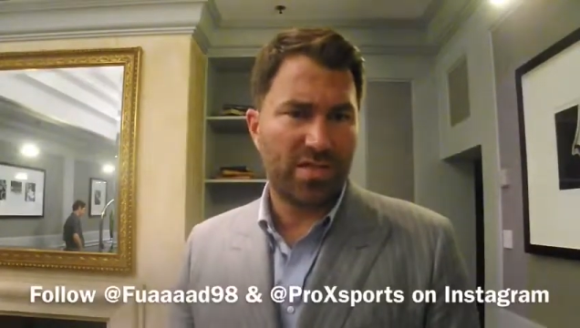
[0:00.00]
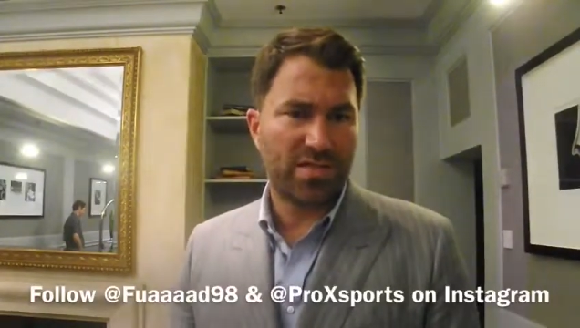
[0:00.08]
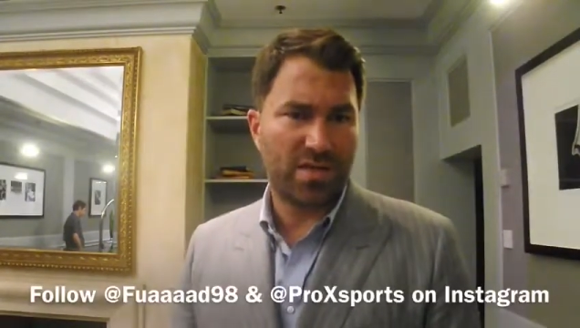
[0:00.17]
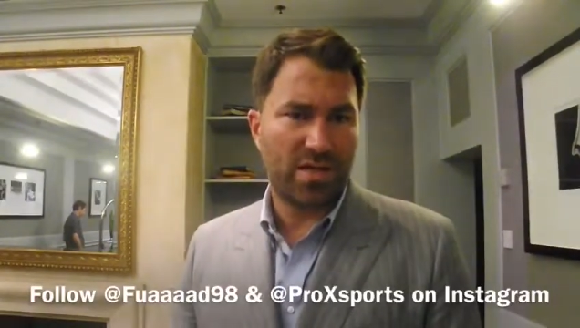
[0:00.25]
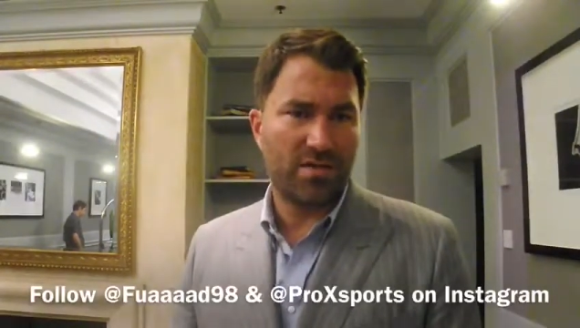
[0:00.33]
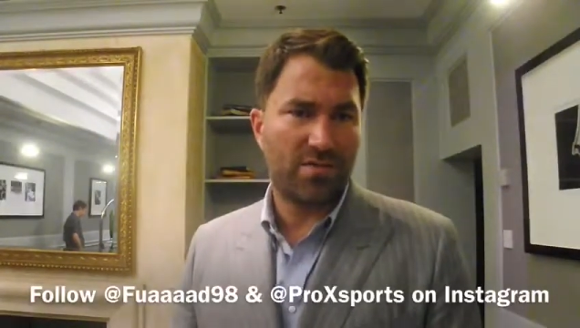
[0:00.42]
Right.
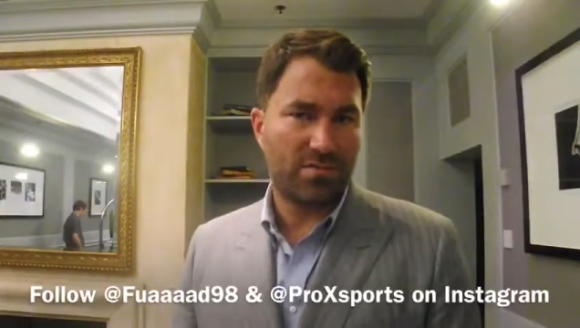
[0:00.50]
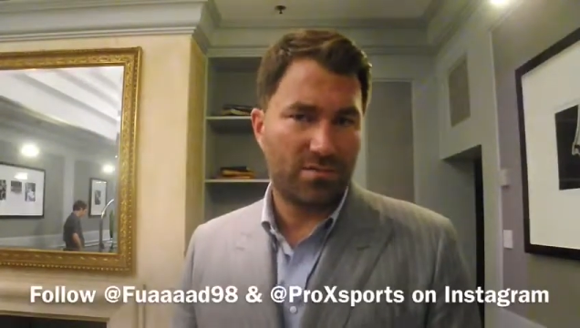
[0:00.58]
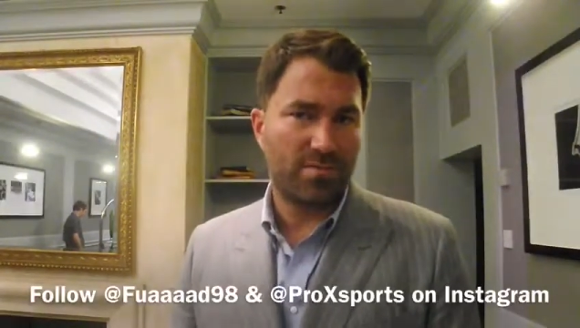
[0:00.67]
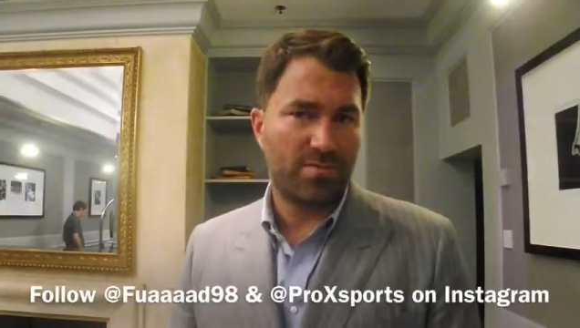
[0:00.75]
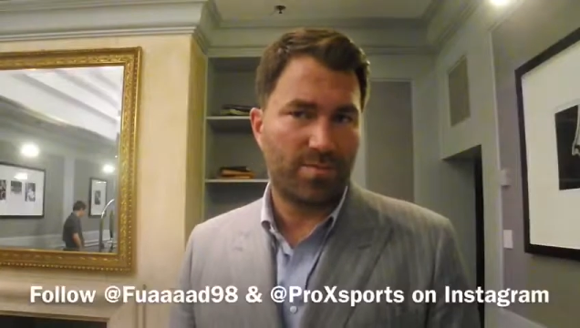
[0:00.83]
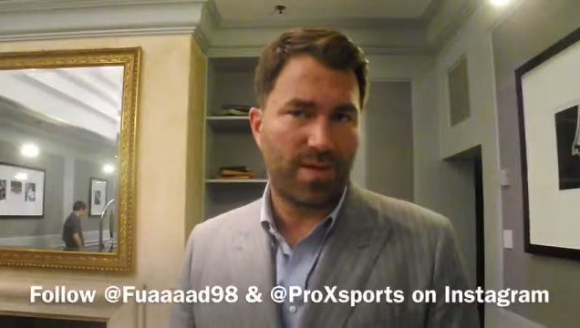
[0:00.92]
So
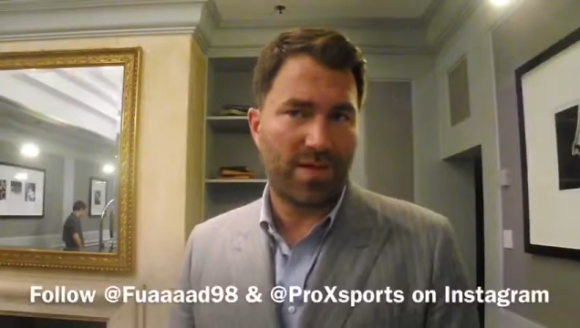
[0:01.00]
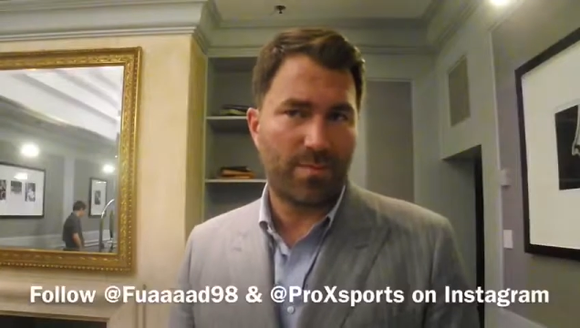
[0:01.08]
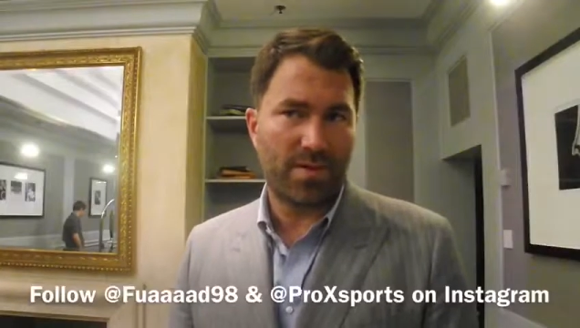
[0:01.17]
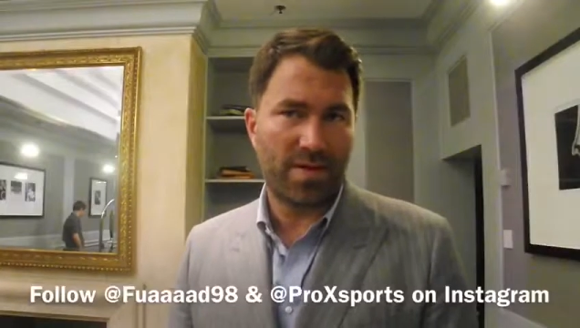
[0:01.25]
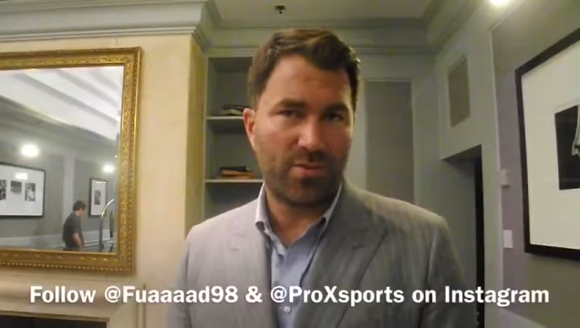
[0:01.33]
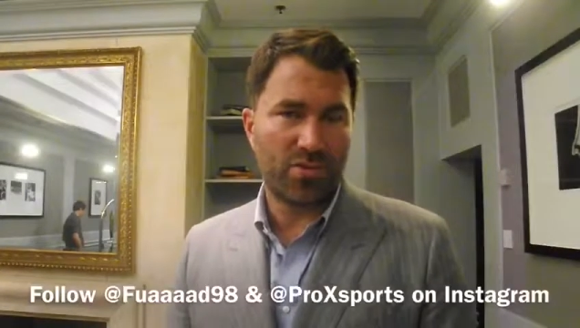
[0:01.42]

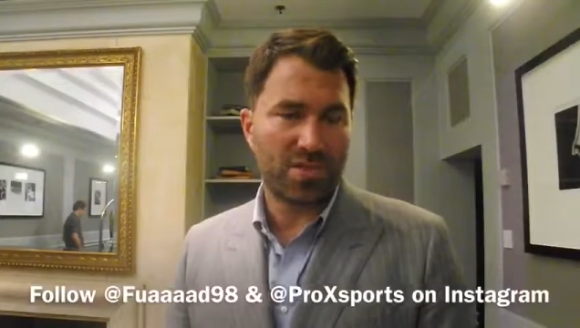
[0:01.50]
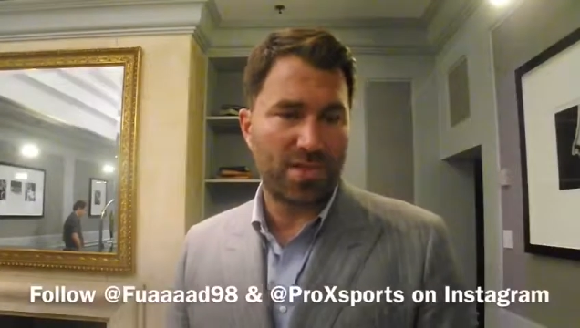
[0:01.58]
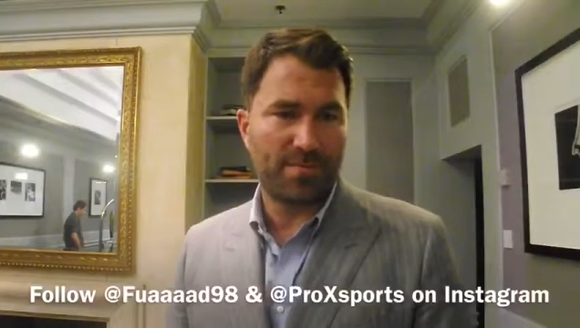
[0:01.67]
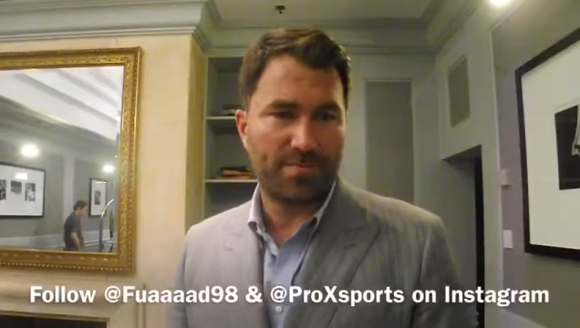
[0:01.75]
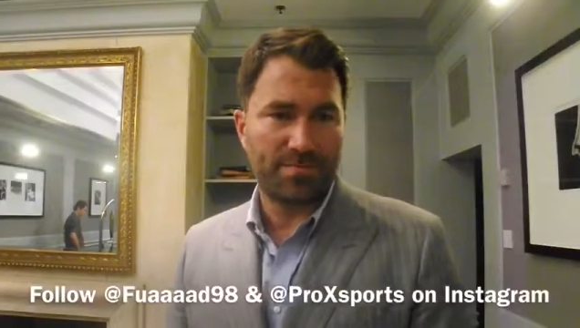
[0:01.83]
plenty more to come.